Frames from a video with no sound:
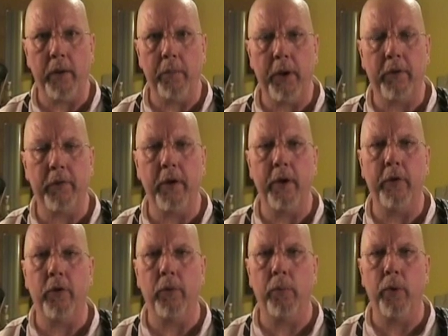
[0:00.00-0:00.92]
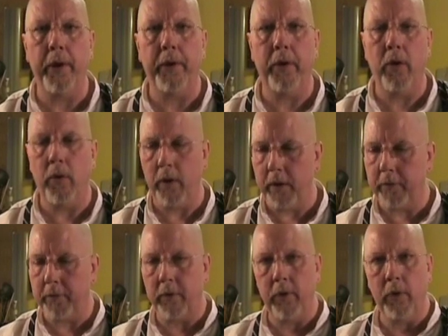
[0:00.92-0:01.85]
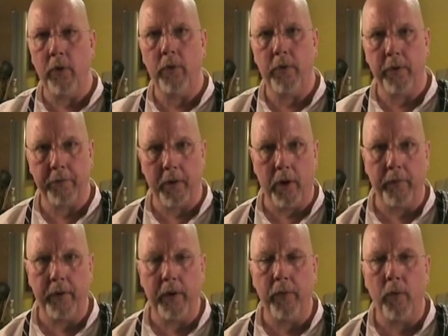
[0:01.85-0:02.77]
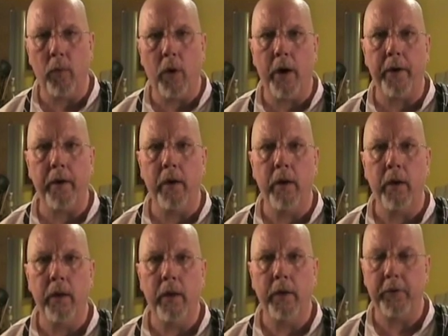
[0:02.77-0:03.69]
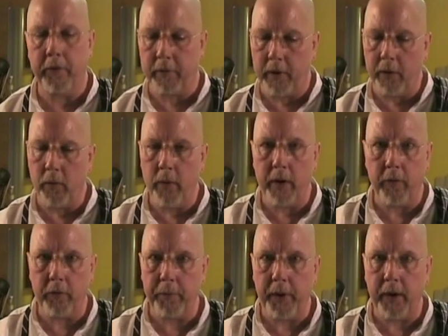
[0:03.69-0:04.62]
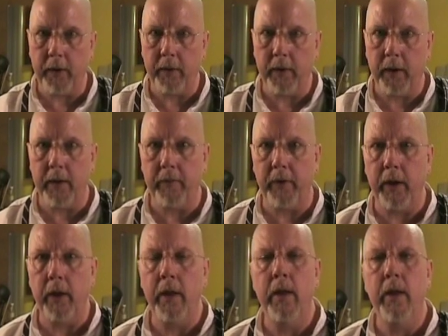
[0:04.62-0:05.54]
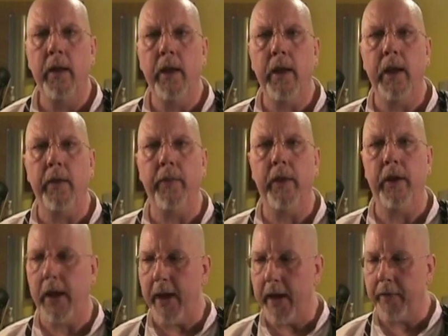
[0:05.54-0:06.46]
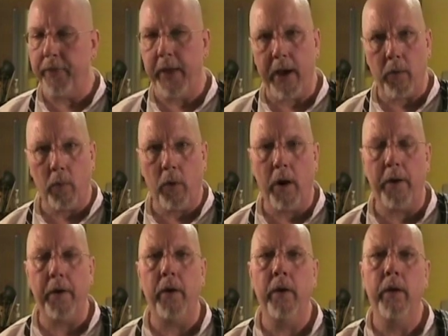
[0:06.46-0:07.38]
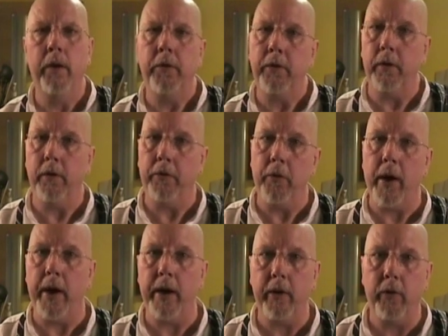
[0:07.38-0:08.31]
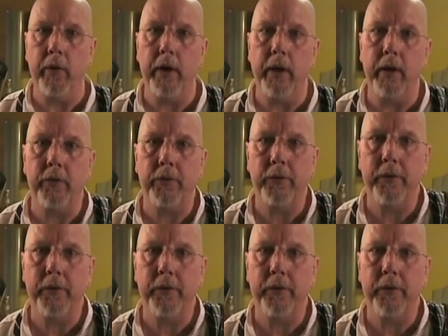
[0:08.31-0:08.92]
to mix it into your bread dough is to dissolve it in the water, just like when I was making the leavening, and then add that water to your dry ingredients.